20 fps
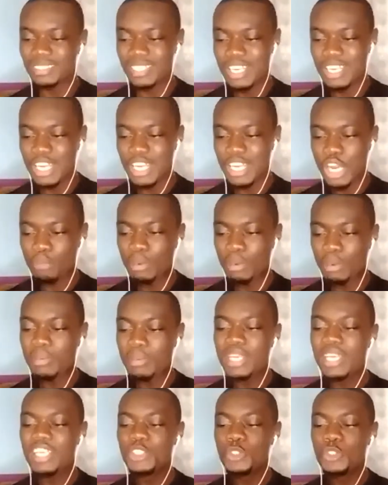My mother
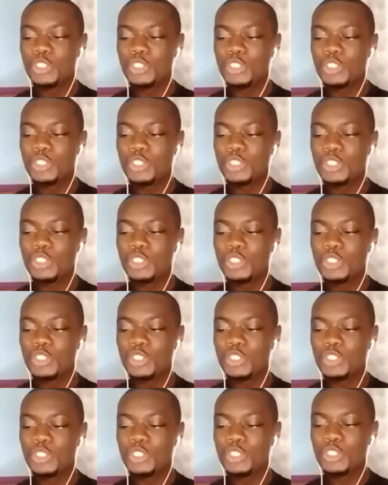introduced herself
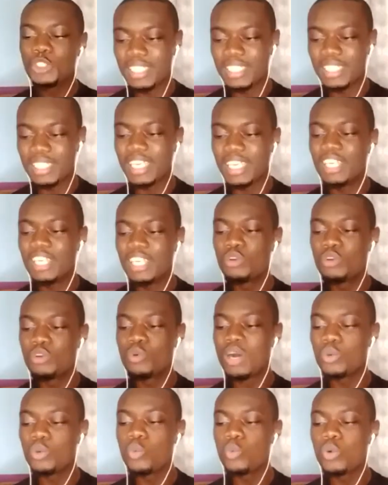and inquired
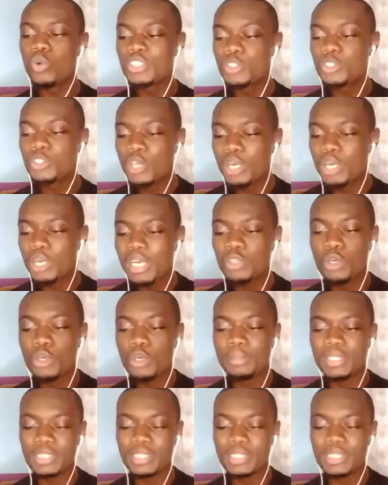what crime I had committed.